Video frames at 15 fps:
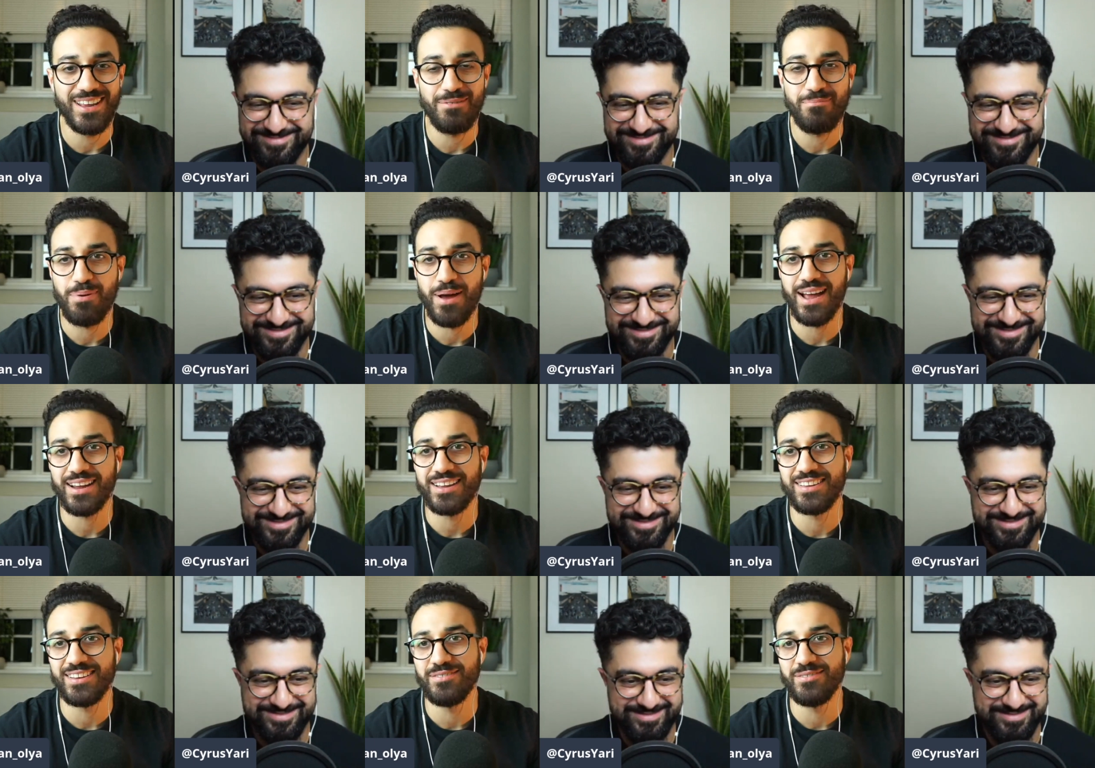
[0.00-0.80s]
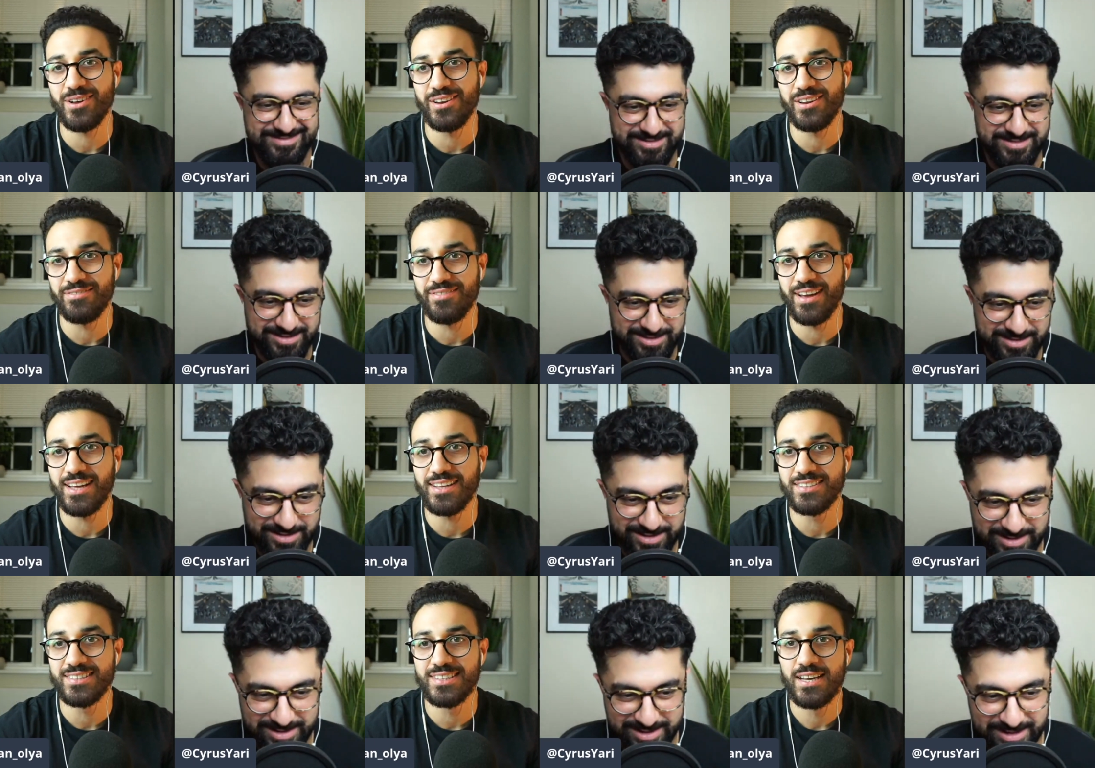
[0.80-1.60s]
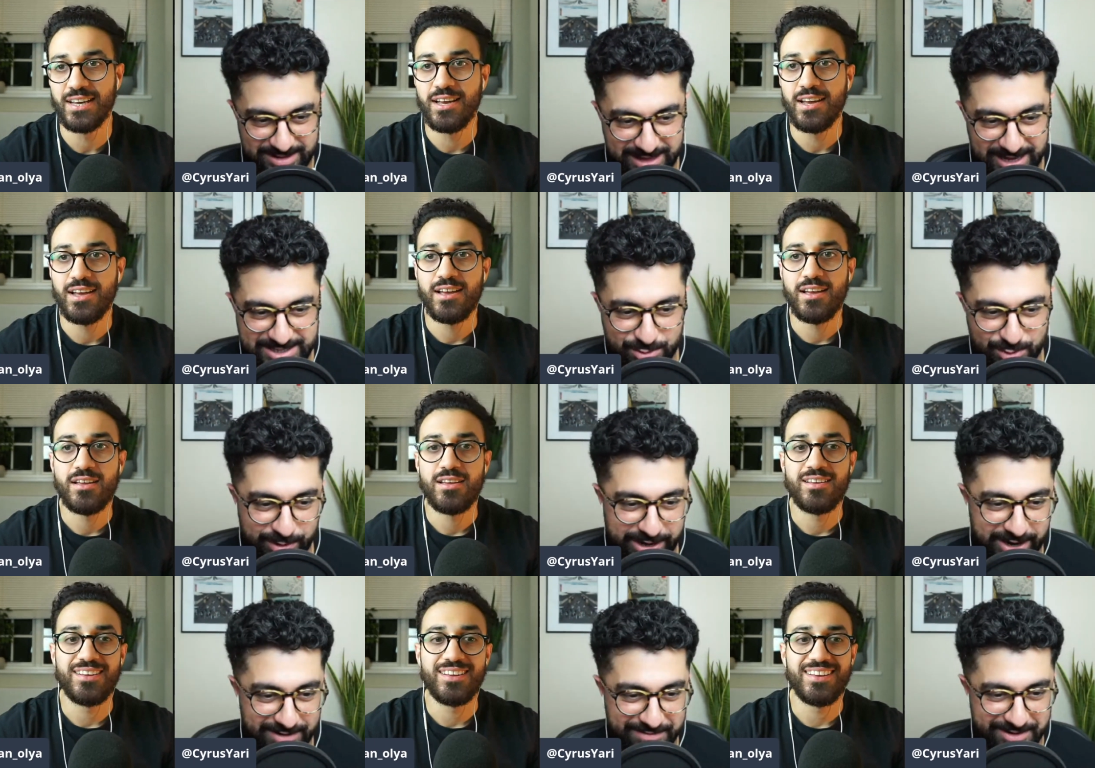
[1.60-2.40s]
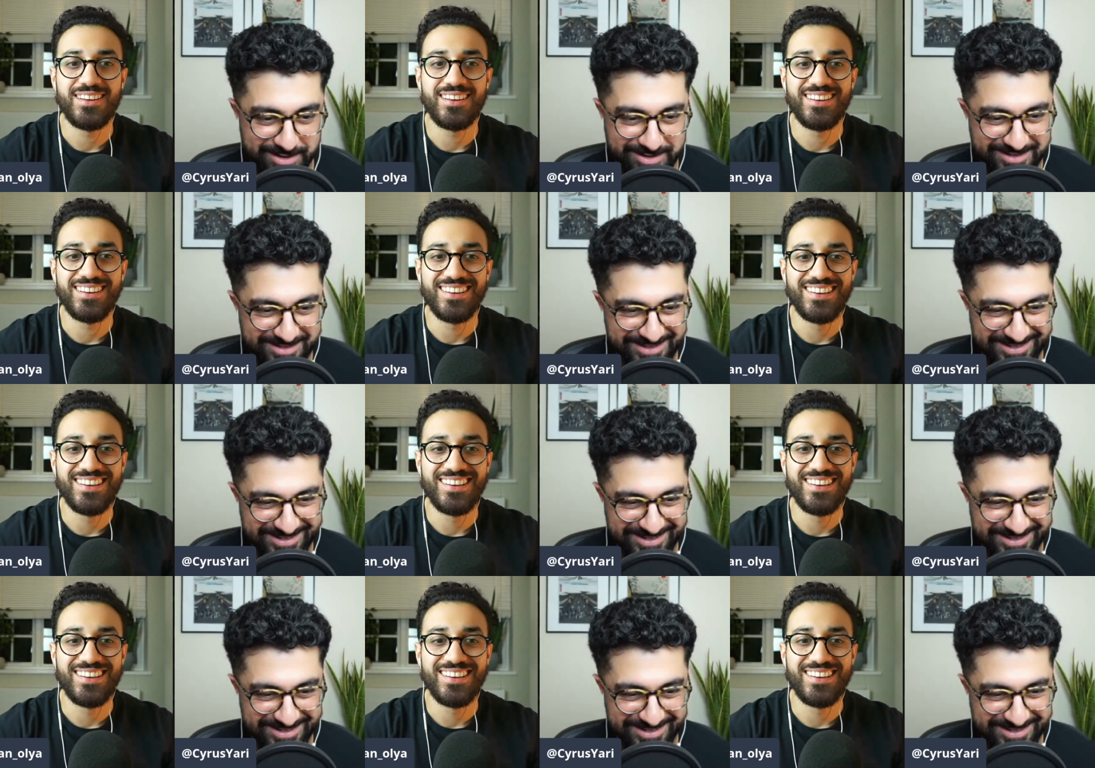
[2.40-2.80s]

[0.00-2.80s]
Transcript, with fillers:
Speaker 1: impact of OnlyFans. That's what we cover.